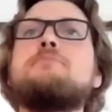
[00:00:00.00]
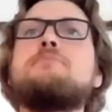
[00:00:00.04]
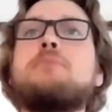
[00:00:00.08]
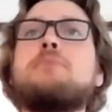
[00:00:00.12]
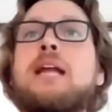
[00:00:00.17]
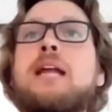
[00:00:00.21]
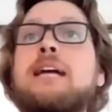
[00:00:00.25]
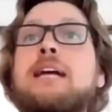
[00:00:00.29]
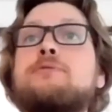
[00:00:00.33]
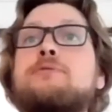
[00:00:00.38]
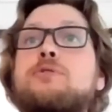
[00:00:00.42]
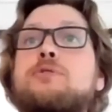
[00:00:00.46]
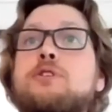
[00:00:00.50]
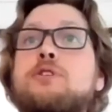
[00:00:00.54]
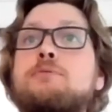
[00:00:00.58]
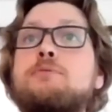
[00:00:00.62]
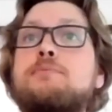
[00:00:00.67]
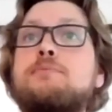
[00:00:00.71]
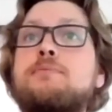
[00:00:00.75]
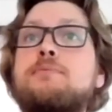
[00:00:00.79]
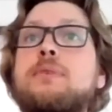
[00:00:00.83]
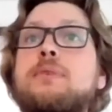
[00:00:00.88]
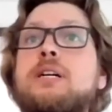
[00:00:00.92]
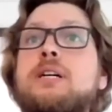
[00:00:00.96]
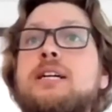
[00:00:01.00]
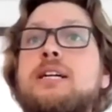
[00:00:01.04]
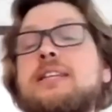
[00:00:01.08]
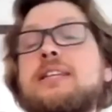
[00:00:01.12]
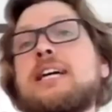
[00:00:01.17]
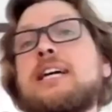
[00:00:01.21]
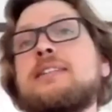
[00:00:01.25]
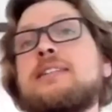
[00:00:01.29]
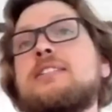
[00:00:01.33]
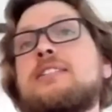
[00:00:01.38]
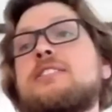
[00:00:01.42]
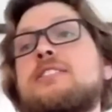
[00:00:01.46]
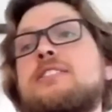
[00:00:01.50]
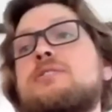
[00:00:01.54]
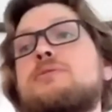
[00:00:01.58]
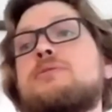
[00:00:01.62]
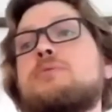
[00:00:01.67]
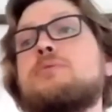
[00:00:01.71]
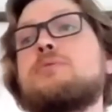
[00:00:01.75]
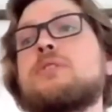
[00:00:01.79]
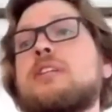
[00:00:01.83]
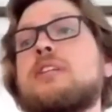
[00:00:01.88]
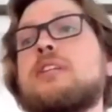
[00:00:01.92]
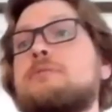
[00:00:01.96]
platform, and that is
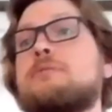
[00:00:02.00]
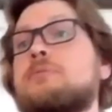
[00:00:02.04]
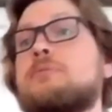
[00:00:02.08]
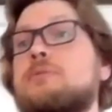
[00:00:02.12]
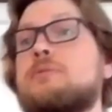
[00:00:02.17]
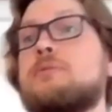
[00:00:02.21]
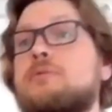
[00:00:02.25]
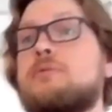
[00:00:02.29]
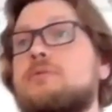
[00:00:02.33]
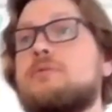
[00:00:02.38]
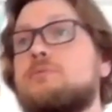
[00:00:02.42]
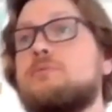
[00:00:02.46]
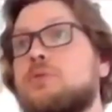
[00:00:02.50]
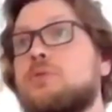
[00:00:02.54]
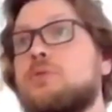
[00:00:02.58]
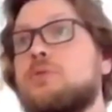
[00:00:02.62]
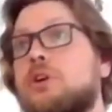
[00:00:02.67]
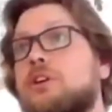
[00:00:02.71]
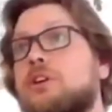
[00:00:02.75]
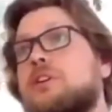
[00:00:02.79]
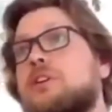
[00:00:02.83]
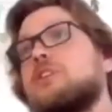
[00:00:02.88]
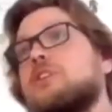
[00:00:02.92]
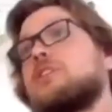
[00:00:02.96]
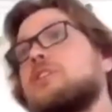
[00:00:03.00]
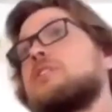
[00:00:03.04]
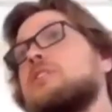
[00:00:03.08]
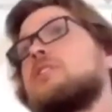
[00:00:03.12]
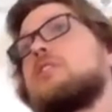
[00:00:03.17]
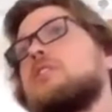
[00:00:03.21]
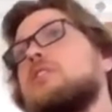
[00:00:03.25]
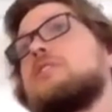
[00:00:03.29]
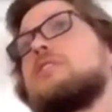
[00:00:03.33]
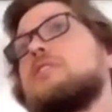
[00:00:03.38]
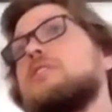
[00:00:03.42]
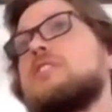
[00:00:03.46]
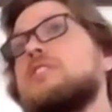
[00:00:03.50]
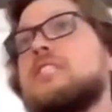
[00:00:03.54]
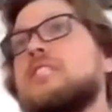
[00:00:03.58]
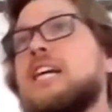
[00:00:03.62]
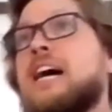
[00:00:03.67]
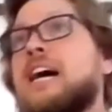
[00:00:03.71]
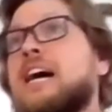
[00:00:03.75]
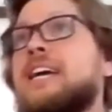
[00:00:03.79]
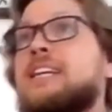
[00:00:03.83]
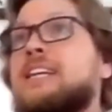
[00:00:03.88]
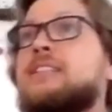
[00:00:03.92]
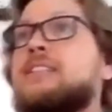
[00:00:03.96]
what I've been working on the
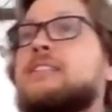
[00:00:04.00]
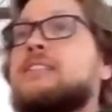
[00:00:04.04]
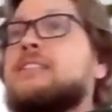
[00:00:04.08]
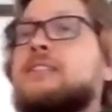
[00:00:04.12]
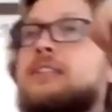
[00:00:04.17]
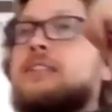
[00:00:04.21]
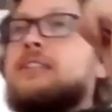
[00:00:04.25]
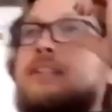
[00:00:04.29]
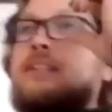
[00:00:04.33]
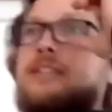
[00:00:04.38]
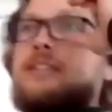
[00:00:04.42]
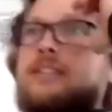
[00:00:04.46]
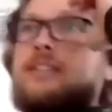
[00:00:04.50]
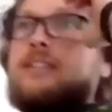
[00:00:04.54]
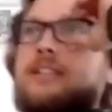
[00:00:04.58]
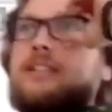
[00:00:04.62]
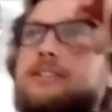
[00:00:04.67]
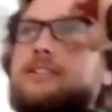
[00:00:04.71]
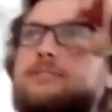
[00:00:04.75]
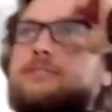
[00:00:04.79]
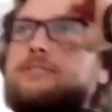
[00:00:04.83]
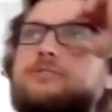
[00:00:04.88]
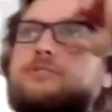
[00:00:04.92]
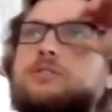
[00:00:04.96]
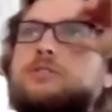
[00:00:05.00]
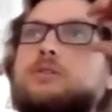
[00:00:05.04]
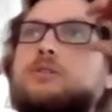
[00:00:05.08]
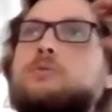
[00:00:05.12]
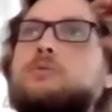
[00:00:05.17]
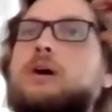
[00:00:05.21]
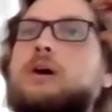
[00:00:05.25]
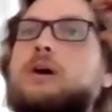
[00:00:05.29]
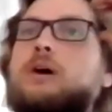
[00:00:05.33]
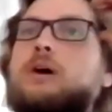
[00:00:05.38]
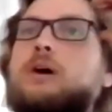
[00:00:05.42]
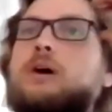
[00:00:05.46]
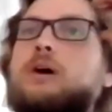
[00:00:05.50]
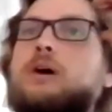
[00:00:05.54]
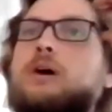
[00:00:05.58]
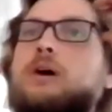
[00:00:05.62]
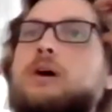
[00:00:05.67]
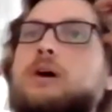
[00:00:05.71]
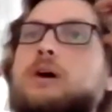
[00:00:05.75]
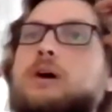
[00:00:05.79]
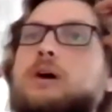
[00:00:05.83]
side for a while now.